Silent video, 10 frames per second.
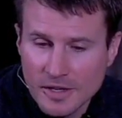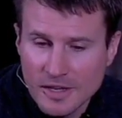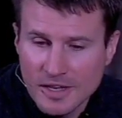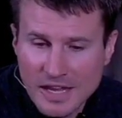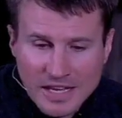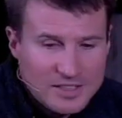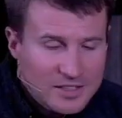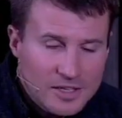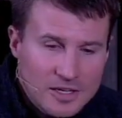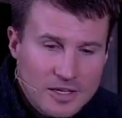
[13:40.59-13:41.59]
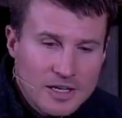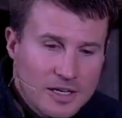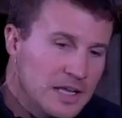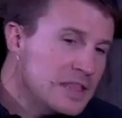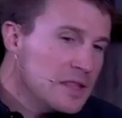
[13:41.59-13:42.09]
And
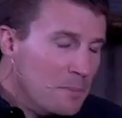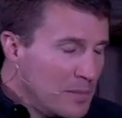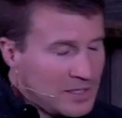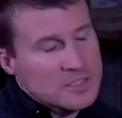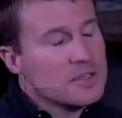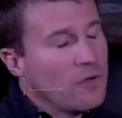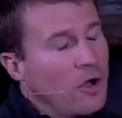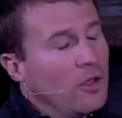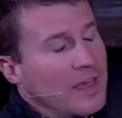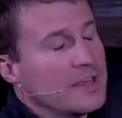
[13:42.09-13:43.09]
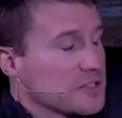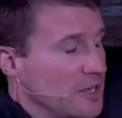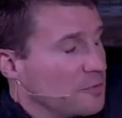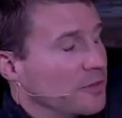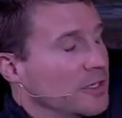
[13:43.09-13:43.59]
in the midst of all that
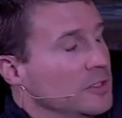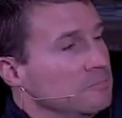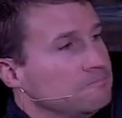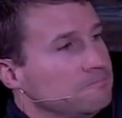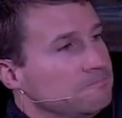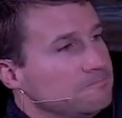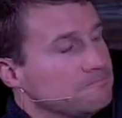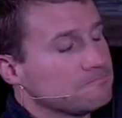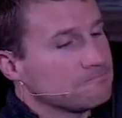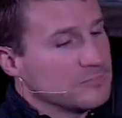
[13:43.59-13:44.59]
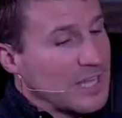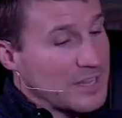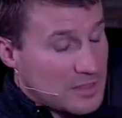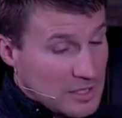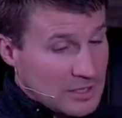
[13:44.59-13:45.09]
suffering
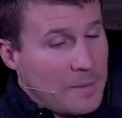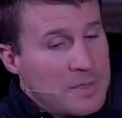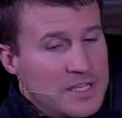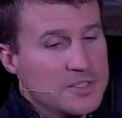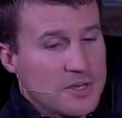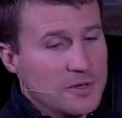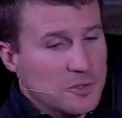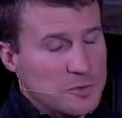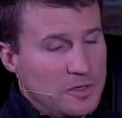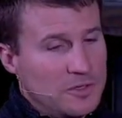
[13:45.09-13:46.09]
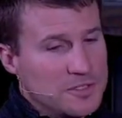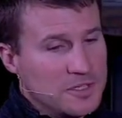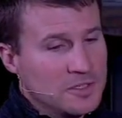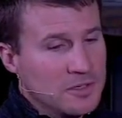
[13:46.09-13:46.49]
that the Lebanese are experiencing,